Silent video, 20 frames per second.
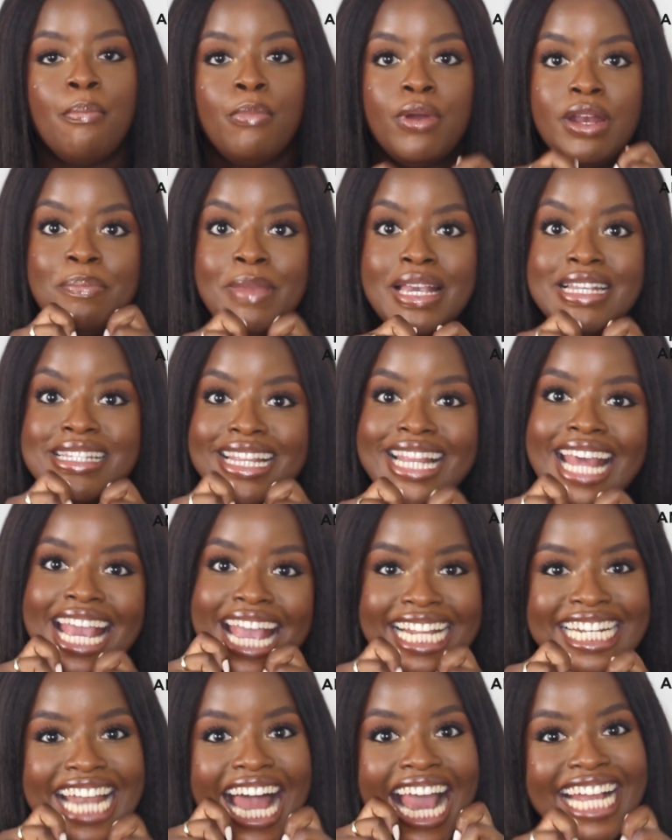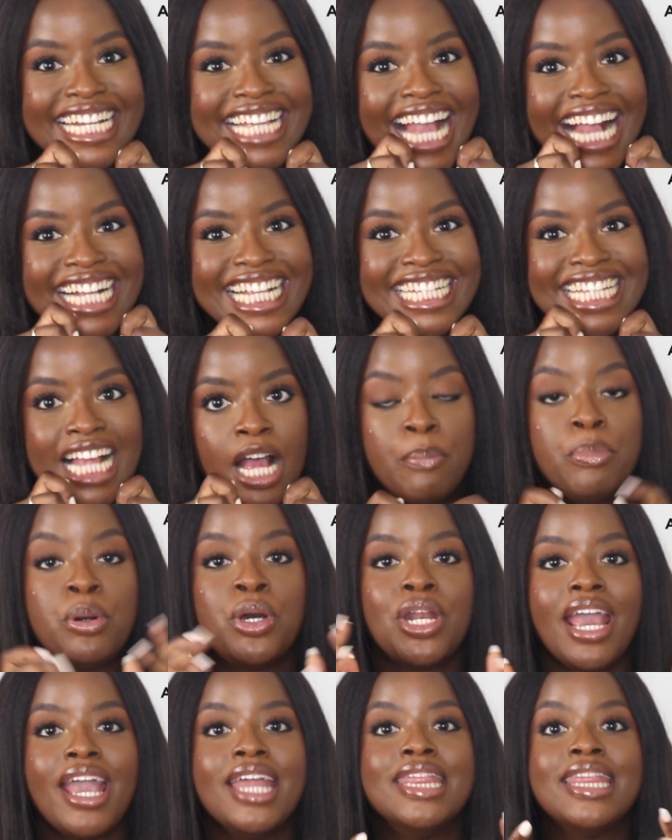but it means that they can like,
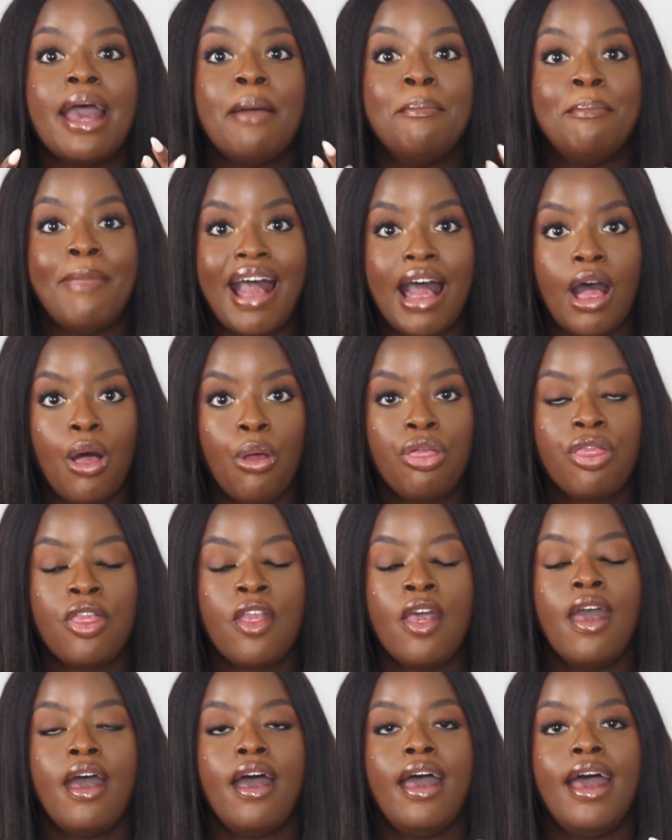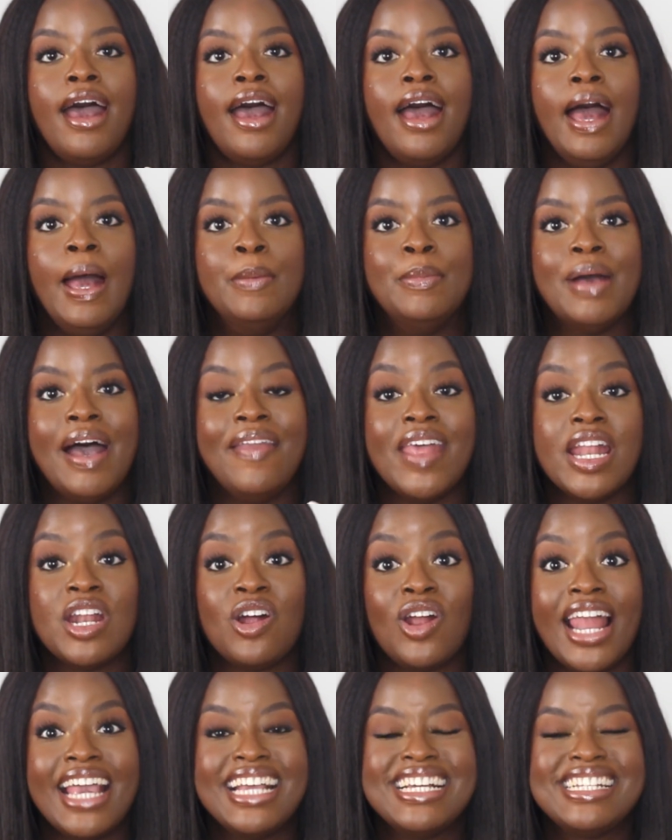put it in their mouth, and they're
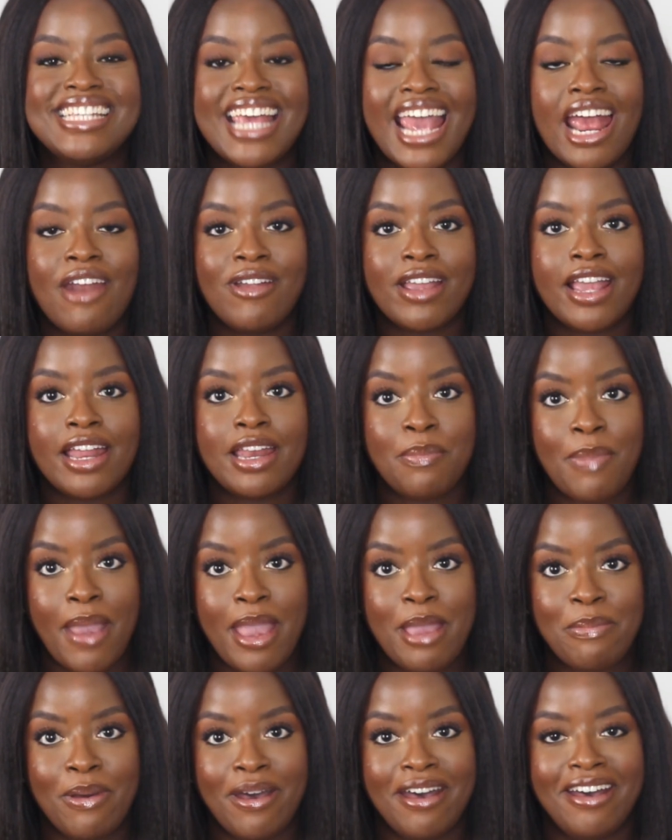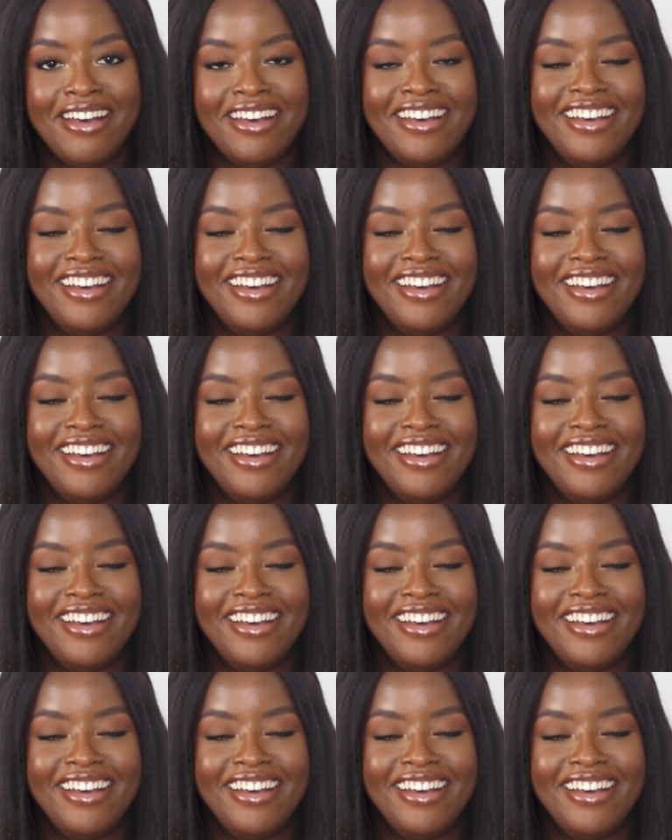not like tearing any paper.